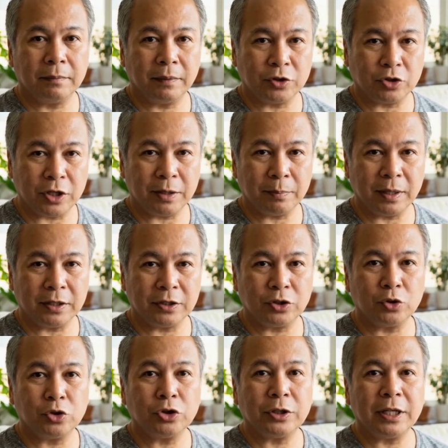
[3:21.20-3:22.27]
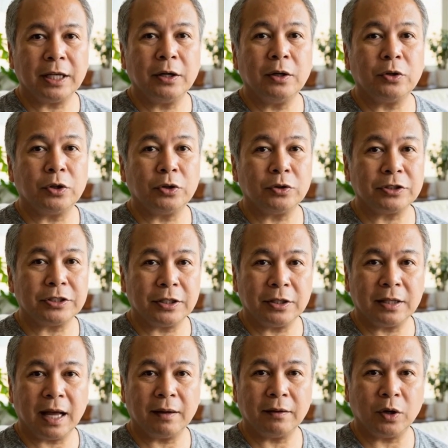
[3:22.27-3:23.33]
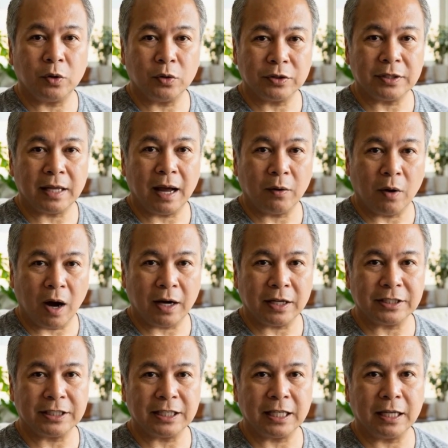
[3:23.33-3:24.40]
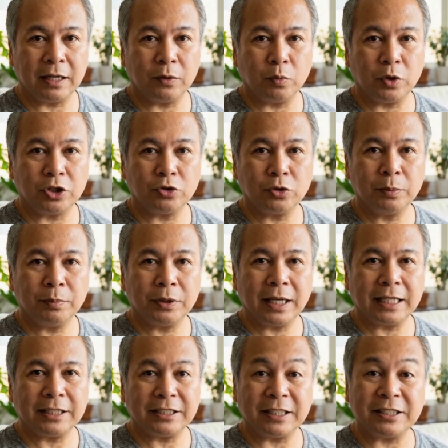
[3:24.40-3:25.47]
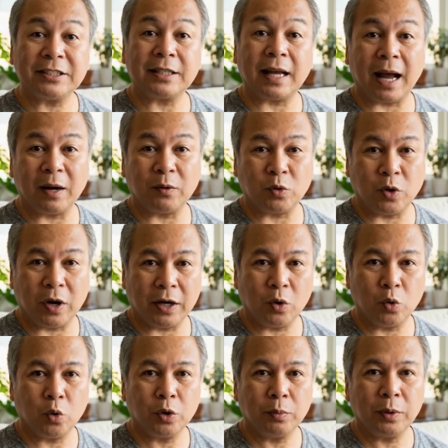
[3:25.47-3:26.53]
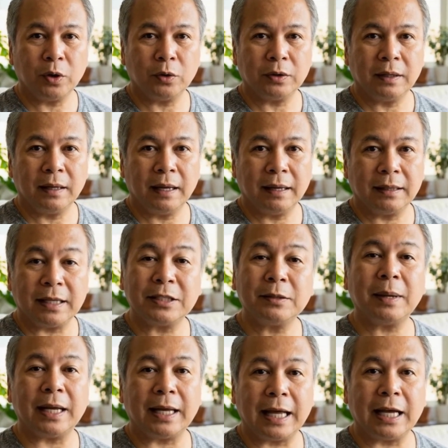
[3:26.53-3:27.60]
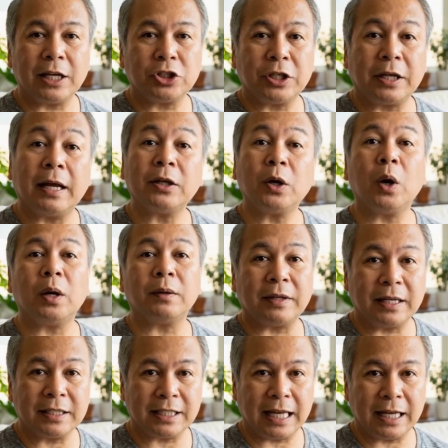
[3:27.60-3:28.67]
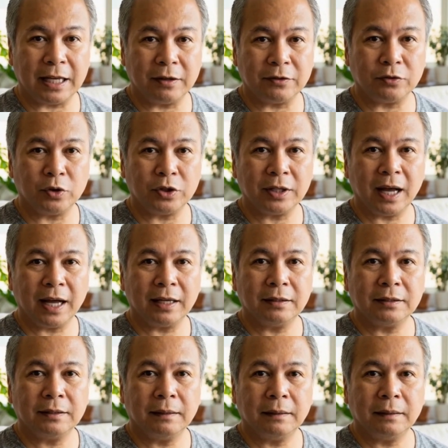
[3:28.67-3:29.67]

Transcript: Treatment usually includes levothyroxine, which replaces thyroid hormone. This medication is often taken for life.